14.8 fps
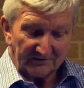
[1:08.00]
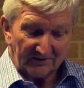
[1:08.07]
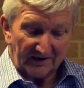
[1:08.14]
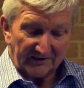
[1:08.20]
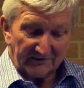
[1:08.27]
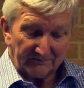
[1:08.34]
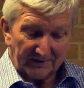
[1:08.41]

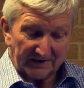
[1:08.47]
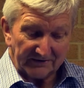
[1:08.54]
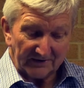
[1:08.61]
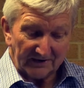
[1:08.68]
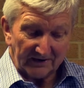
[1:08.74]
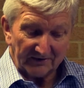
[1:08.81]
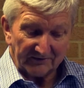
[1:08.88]
So I
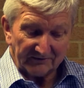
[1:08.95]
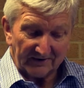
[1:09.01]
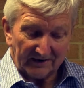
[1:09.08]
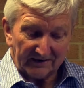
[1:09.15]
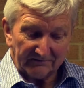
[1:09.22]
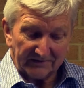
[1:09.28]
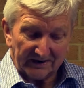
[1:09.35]
spend a lot of
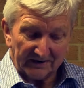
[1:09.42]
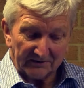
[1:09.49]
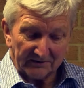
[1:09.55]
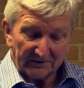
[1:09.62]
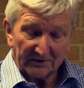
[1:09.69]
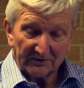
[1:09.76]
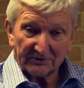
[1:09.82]
time
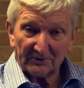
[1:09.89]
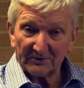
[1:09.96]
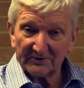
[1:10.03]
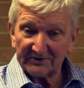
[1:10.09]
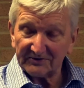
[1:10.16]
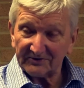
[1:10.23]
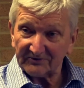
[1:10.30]
now
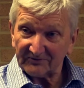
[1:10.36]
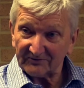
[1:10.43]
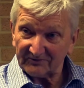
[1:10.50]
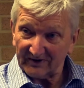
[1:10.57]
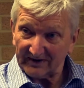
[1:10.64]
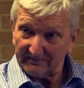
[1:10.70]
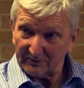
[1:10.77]
talking to
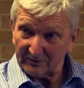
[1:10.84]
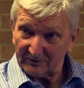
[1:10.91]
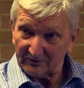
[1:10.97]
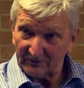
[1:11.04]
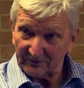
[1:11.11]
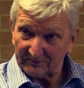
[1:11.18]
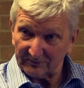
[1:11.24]
disabled
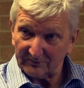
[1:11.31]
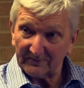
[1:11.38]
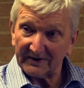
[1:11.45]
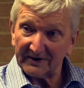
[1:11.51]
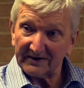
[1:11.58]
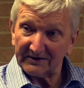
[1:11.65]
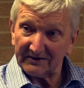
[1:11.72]
groups
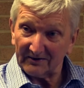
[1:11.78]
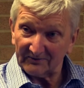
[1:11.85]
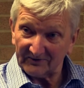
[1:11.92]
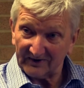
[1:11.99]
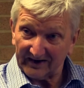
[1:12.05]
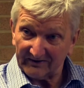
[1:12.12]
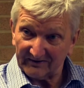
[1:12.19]
within
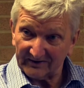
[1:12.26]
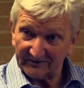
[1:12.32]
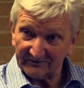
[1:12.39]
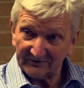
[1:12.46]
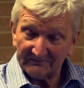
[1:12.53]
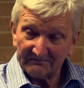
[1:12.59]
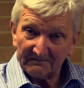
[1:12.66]
those
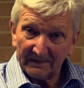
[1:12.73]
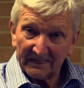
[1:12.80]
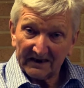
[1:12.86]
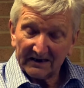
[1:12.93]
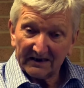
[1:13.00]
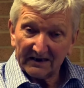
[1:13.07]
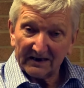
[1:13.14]
areas
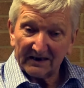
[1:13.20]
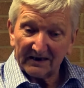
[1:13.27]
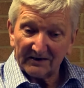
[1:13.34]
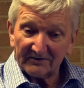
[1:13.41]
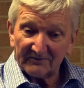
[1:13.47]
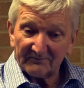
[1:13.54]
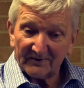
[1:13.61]

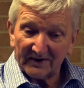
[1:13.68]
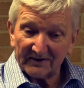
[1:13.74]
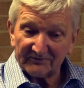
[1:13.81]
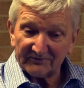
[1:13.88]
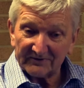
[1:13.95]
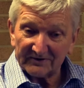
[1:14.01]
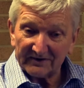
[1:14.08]
and
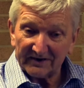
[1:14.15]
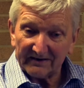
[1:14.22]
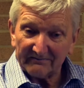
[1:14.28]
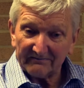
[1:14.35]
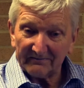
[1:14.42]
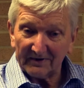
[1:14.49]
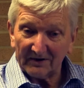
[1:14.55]
advising
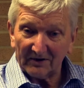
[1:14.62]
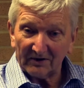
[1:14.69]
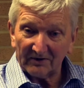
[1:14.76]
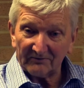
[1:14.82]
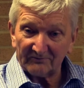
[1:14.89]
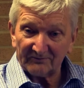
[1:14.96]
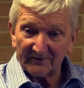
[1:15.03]
them
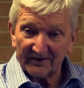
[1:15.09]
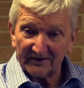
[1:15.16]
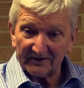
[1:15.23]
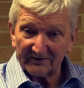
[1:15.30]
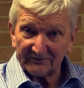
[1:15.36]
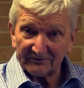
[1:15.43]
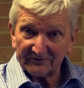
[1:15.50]
on
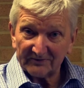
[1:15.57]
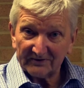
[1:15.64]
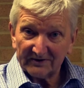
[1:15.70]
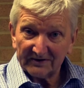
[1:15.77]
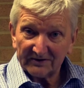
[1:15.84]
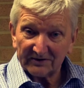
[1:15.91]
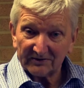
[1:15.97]
various
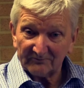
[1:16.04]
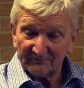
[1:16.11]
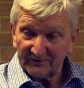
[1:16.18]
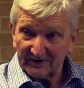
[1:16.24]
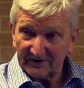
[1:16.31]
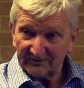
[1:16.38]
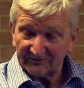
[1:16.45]

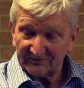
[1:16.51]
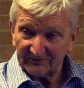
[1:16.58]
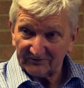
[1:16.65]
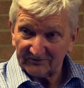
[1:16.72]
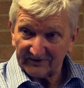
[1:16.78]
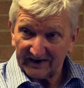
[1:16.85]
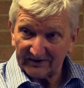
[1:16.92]

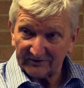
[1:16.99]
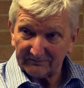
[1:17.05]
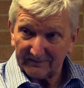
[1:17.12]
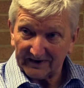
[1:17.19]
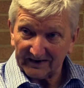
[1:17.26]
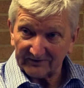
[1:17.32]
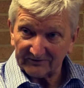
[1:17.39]
conversions and
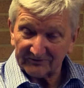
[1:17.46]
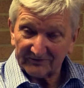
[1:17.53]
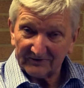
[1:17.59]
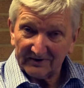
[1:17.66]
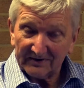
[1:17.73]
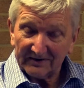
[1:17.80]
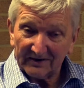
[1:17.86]

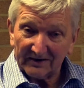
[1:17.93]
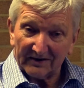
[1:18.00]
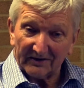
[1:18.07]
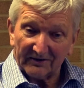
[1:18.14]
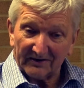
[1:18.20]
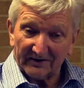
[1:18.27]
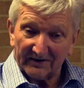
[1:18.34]
aspects
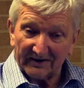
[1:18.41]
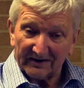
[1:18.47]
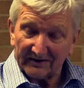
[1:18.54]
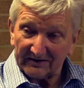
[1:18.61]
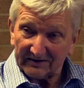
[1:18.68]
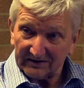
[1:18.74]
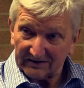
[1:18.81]
that
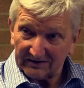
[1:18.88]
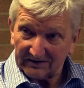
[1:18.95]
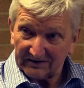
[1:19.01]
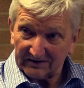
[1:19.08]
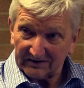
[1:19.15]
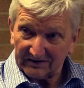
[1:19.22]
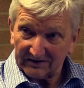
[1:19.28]
they're
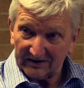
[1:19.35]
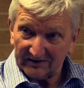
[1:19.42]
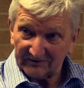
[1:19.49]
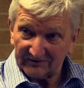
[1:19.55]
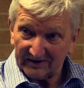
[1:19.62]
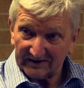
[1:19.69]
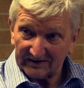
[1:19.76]

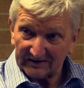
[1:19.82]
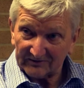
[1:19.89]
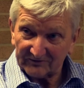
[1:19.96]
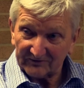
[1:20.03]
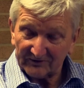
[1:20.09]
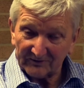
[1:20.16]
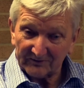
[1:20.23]

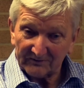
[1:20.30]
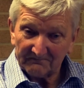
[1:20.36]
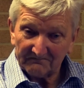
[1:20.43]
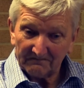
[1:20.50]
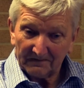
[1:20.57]
entitled to.